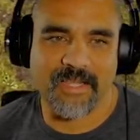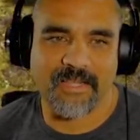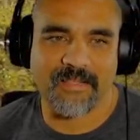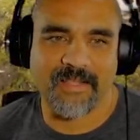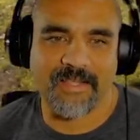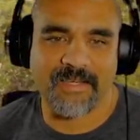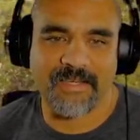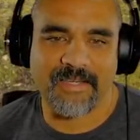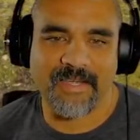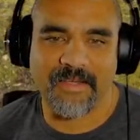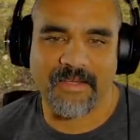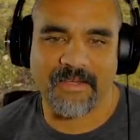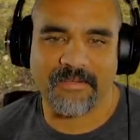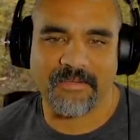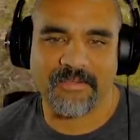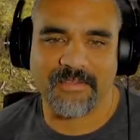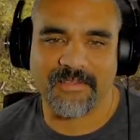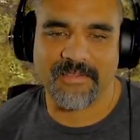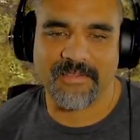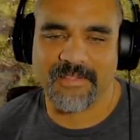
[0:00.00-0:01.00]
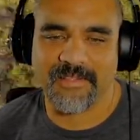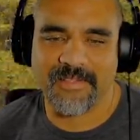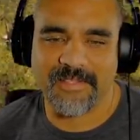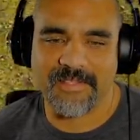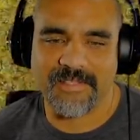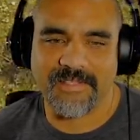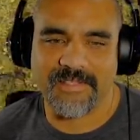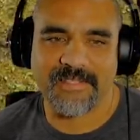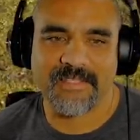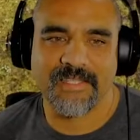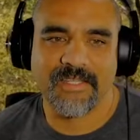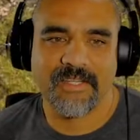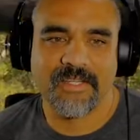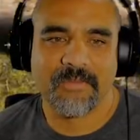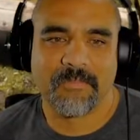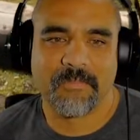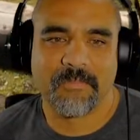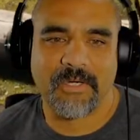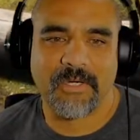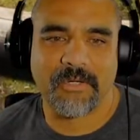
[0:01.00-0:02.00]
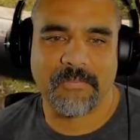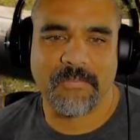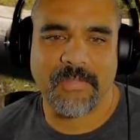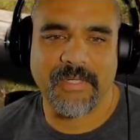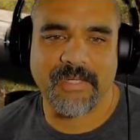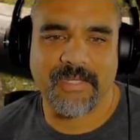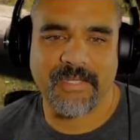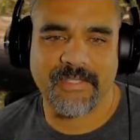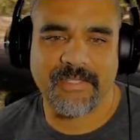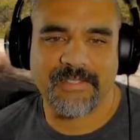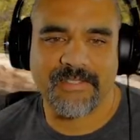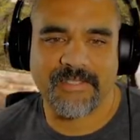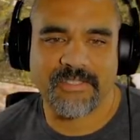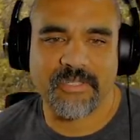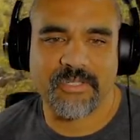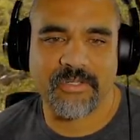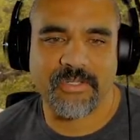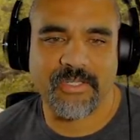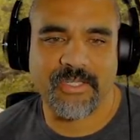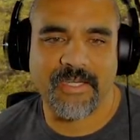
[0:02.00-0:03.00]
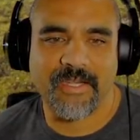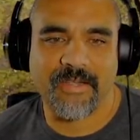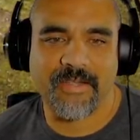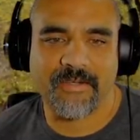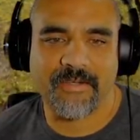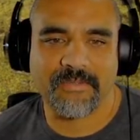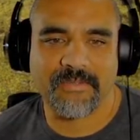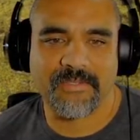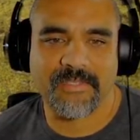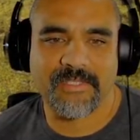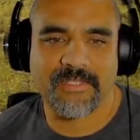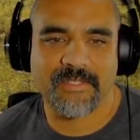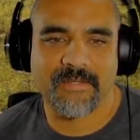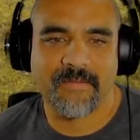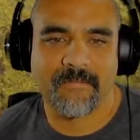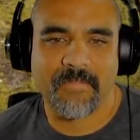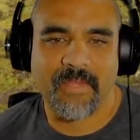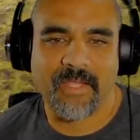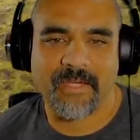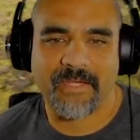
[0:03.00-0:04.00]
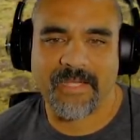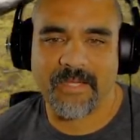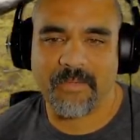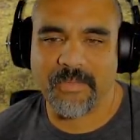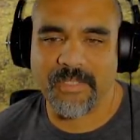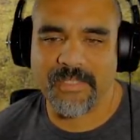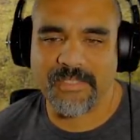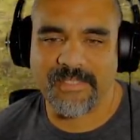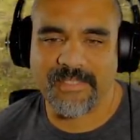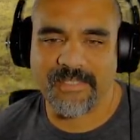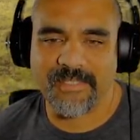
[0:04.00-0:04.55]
I like how this pyramid is turning out. I can't wait to